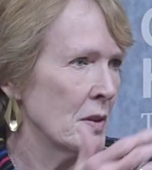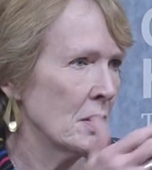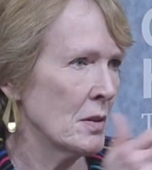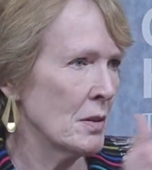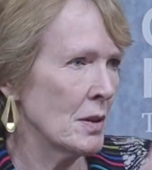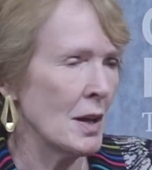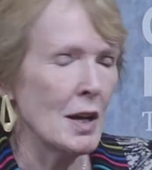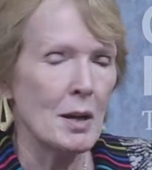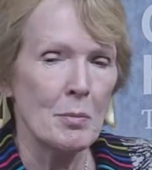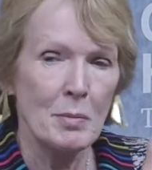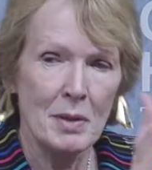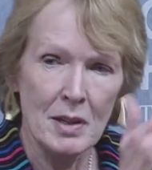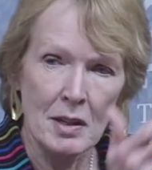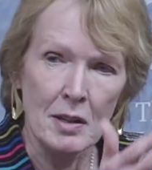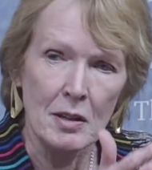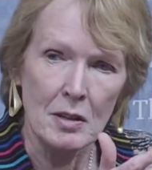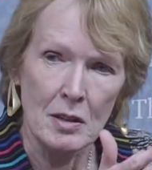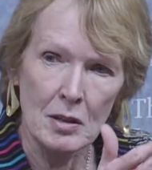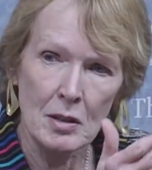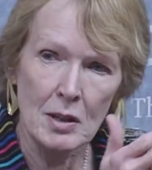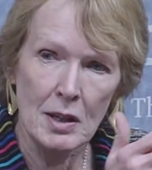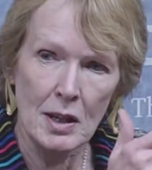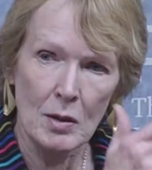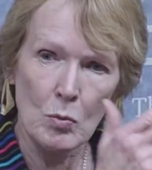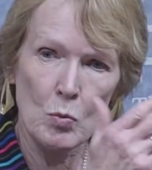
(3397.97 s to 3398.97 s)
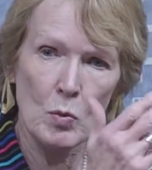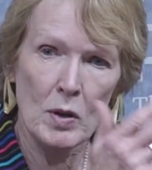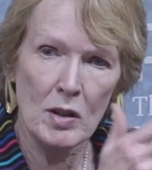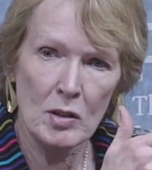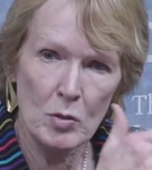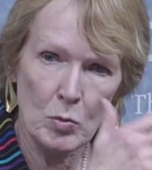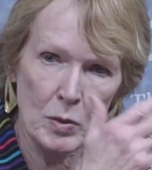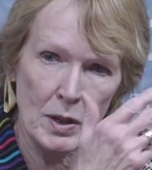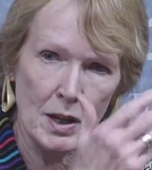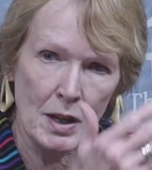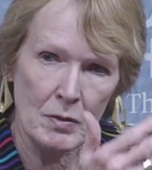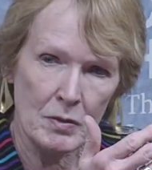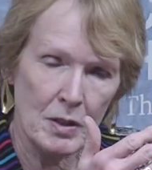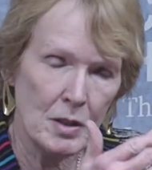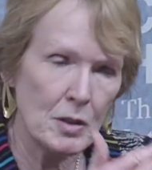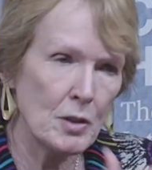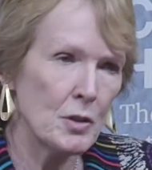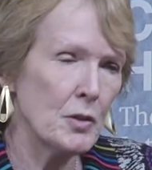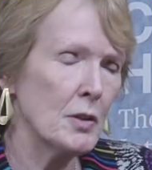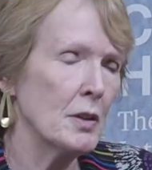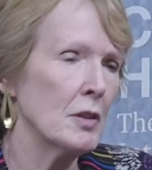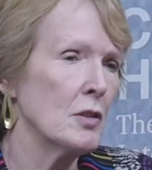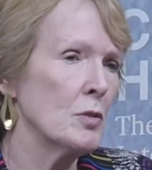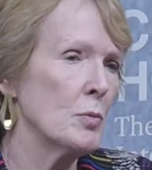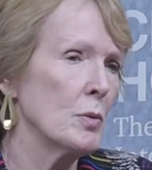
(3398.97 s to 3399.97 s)
come in, and, and where do we have other
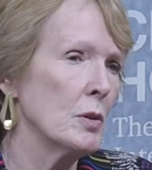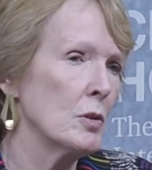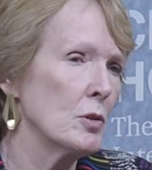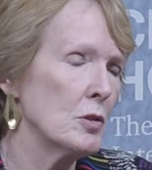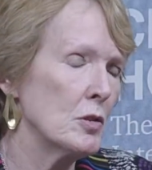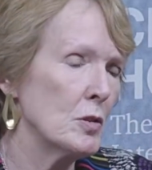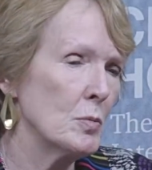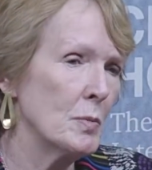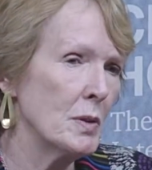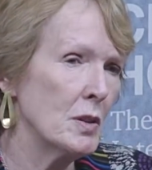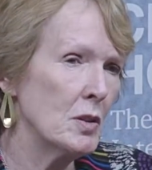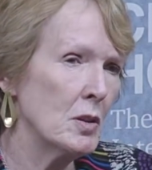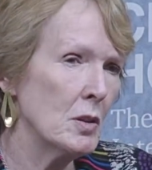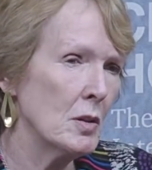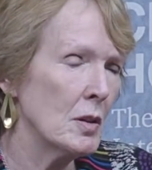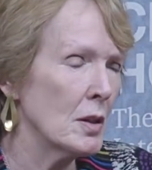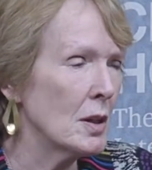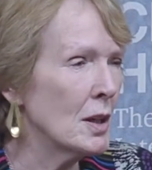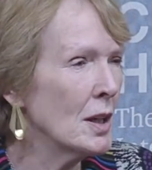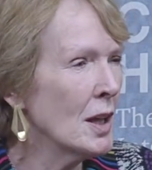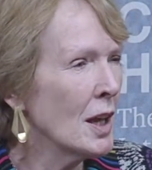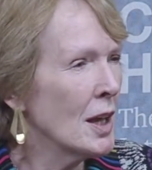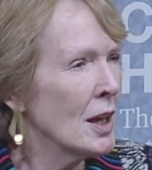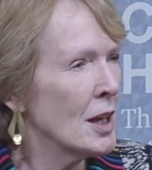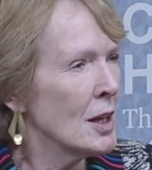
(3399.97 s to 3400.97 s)
things we ought to be doing?